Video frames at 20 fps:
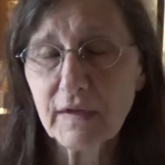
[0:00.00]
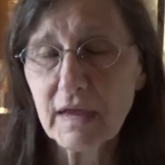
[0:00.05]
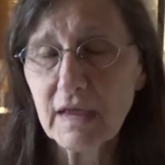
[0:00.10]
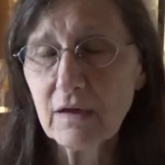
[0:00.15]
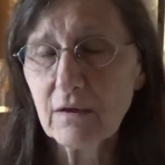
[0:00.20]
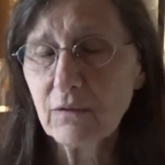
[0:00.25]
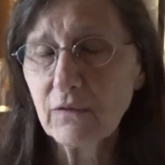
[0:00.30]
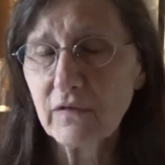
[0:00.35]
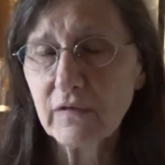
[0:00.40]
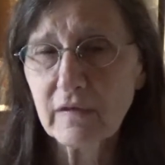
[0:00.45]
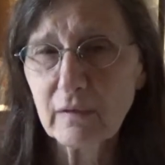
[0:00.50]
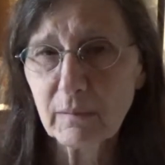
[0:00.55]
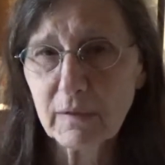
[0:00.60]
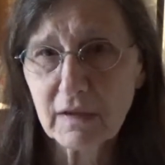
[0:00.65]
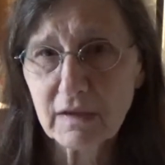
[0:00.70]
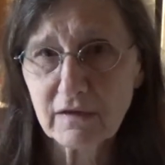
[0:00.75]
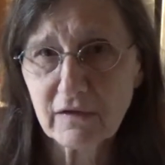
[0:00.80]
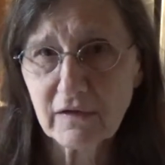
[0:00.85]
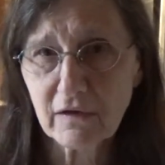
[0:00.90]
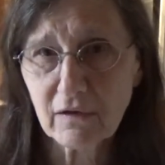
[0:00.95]
was in the
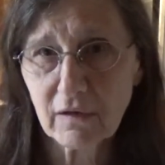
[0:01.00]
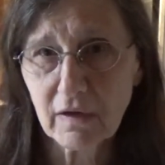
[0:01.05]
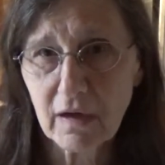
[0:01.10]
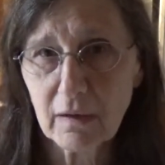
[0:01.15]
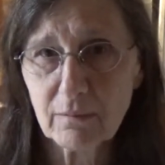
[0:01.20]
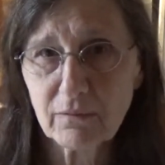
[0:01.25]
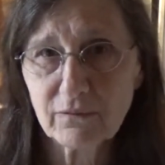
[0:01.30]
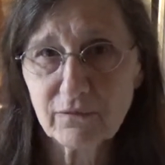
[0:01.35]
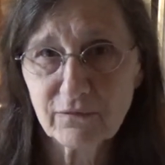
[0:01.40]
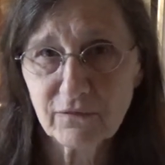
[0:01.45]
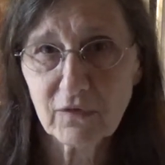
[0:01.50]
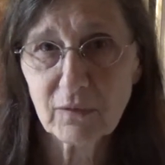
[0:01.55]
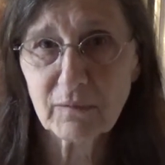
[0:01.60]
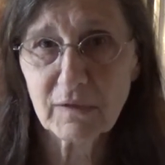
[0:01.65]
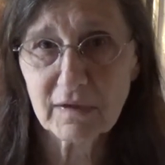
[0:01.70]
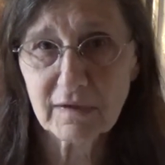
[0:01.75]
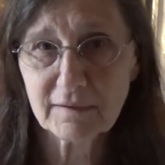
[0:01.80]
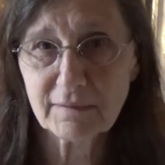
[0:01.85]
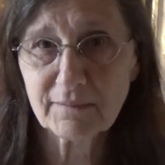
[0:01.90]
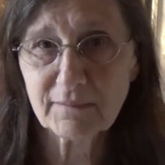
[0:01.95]
military. I'm from
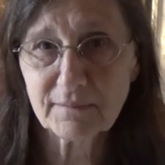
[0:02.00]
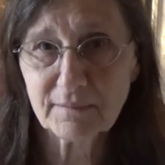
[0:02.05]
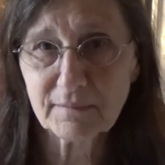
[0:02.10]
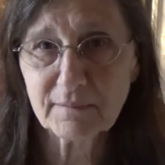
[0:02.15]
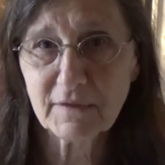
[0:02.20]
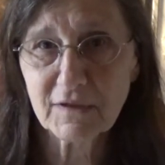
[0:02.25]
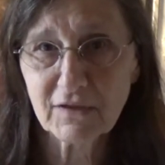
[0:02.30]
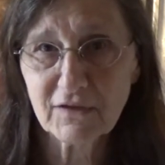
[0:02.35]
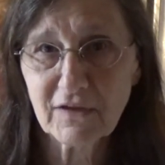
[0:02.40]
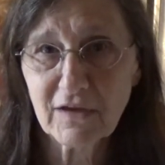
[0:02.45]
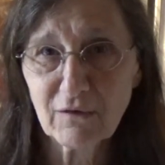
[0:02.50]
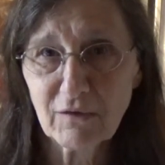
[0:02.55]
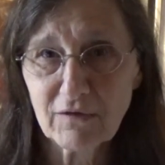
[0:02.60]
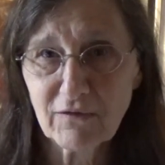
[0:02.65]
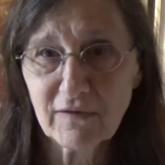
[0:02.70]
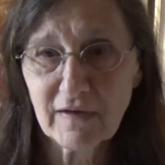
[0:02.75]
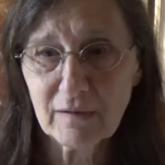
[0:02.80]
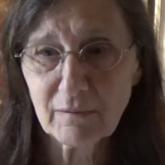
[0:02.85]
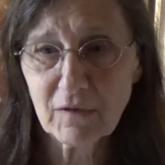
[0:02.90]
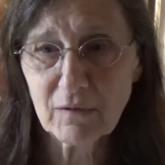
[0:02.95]
a military
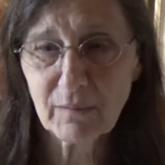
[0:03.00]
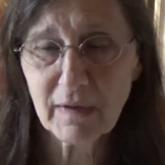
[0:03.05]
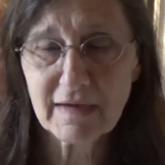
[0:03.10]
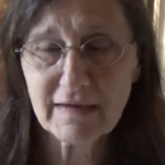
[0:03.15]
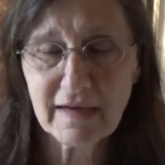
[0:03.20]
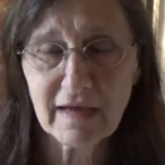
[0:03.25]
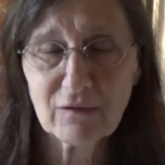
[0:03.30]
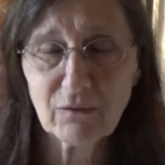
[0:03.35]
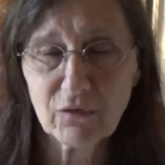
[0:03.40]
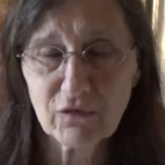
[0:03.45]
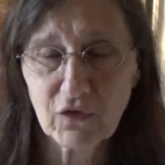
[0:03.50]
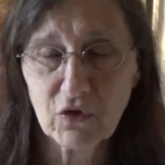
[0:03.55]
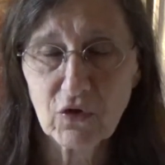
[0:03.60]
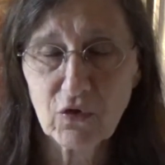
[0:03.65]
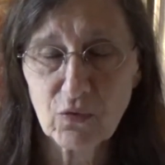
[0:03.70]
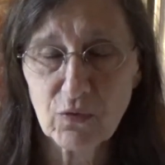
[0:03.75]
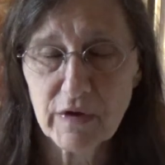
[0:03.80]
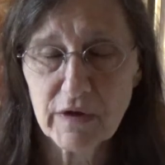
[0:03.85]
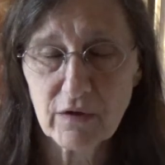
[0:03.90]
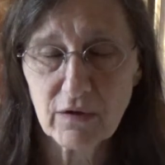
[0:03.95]
family. My dad was a
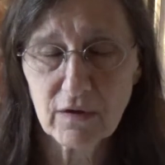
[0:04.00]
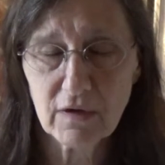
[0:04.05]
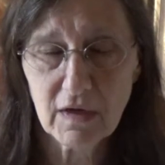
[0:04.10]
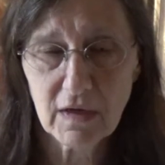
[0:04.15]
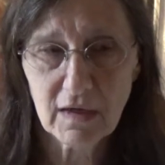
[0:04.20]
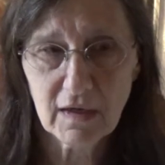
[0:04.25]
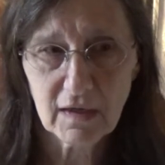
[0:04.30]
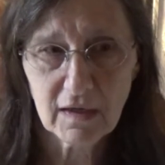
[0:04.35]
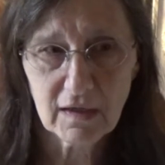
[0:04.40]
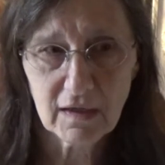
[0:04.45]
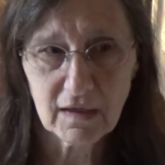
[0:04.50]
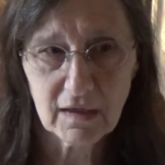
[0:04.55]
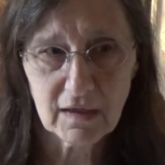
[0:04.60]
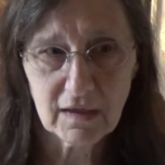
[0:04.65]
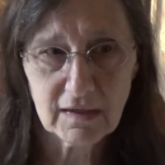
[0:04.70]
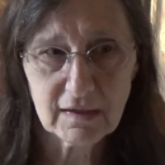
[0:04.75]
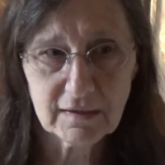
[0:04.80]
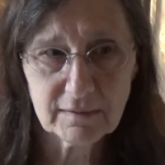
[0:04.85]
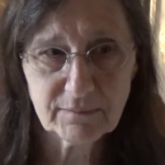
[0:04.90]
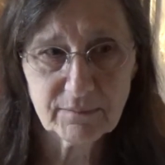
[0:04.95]
career
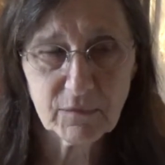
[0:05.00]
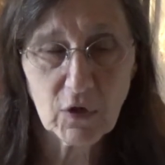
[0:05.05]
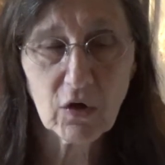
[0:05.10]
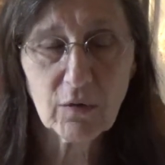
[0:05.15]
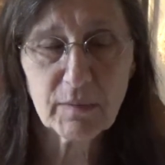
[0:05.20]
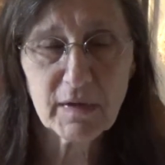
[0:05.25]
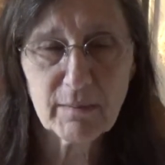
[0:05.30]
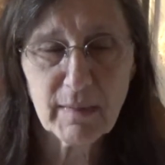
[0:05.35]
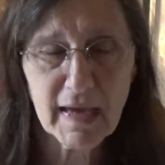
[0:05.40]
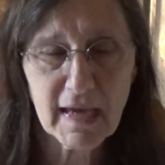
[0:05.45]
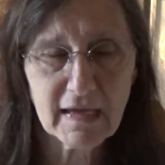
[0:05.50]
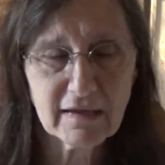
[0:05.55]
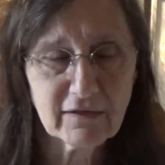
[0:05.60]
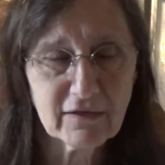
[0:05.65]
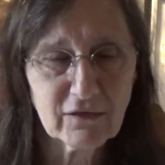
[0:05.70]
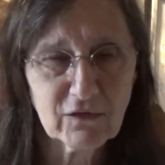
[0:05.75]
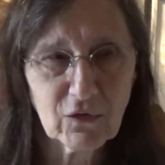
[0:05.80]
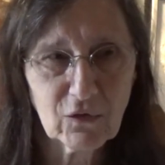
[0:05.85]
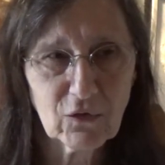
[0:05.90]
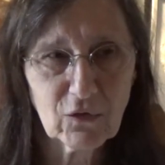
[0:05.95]
Army man,
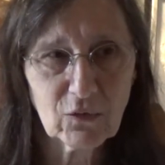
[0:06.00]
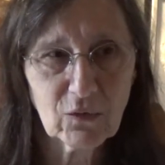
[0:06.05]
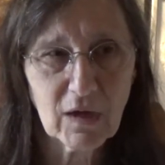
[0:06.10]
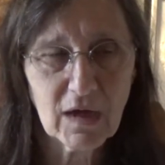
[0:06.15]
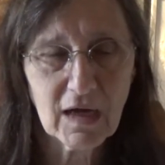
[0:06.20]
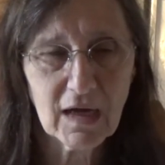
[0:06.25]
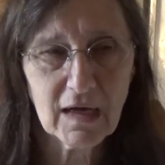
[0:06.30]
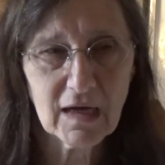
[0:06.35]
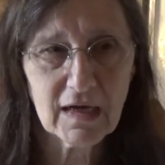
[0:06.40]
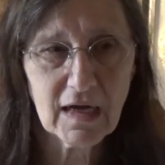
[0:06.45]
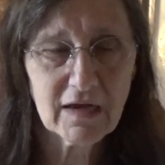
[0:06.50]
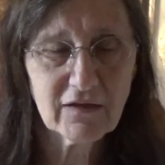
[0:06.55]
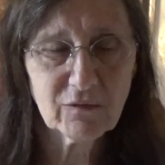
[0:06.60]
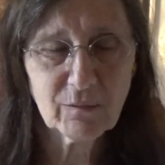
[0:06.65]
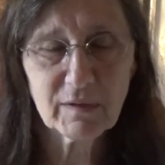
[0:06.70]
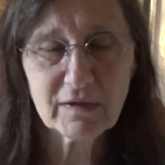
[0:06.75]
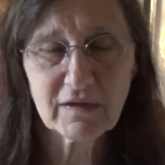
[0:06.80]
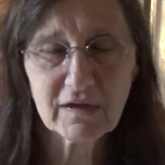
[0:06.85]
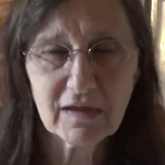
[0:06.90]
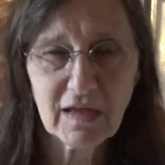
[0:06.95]
so I
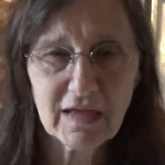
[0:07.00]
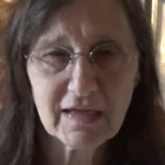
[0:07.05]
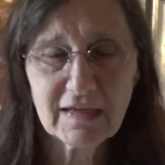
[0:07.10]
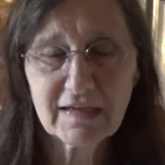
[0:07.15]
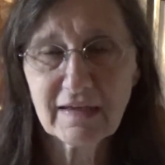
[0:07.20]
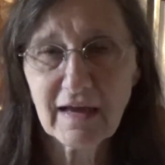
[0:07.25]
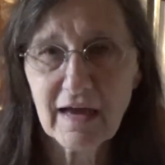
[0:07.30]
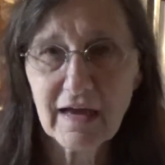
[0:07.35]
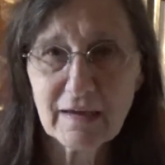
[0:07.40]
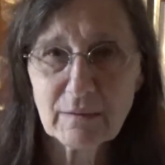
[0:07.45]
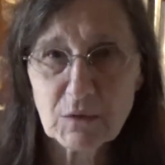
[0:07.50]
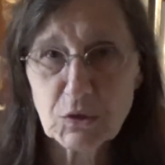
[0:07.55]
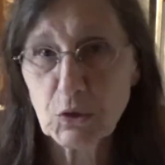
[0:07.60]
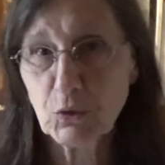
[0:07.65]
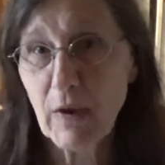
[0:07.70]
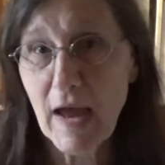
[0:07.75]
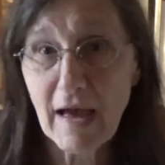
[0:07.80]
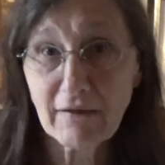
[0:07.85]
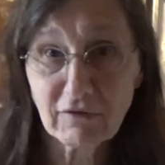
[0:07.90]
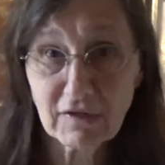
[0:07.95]
spent a lot of time
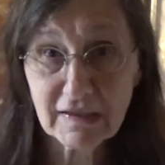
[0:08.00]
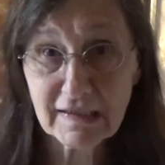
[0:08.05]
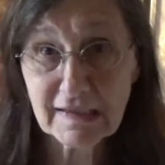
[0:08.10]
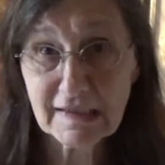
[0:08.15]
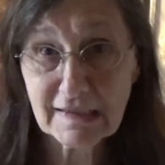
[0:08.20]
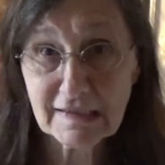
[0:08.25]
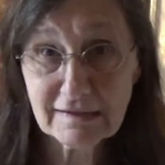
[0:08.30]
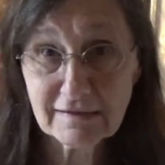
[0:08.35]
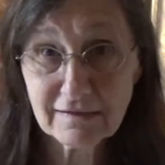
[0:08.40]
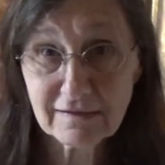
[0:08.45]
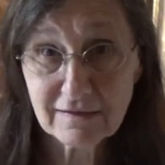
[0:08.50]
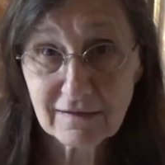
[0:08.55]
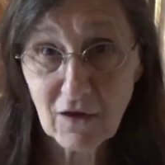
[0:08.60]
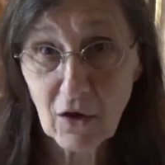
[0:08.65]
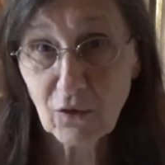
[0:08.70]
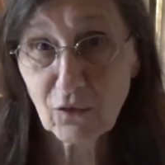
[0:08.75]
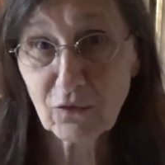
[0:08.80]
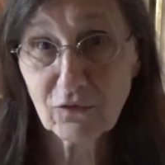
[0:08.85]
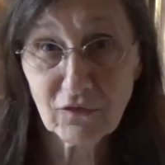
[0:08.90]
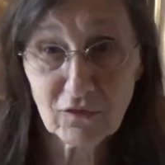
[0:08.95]
traveling
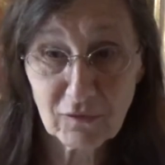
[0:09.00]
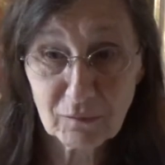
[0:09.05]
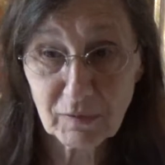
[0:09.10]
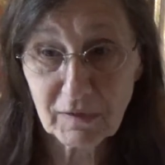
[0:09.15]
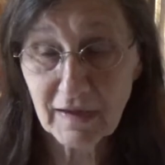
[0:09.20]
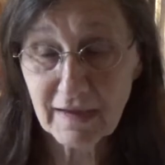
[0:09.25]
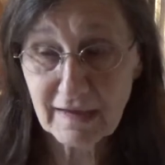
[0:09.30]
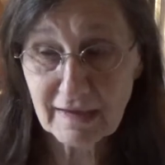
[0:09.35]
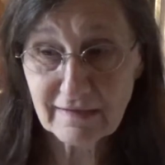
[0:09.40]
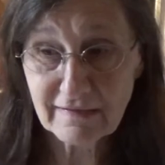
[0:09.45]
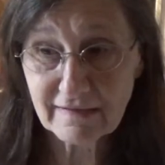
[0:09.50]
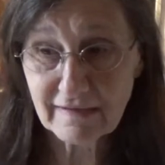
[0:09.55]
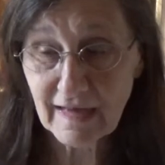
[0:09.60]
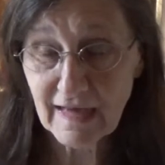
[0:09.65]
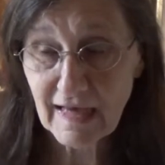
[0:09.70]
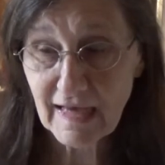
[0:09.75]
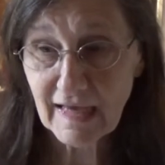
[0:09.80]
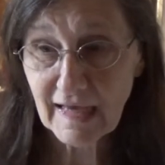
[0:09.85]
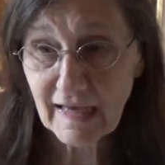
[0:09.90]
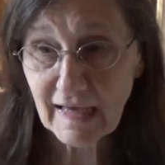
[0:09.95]
all over the place,
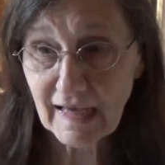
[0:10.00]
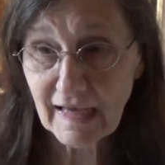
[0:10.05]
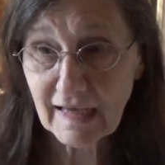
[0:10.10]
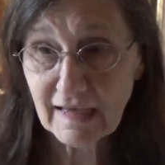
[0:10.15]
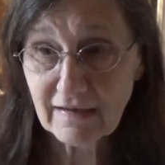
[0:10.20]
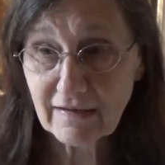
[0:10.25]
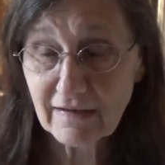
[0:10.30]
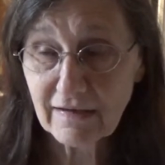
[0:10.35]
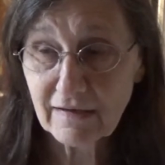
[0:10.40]
and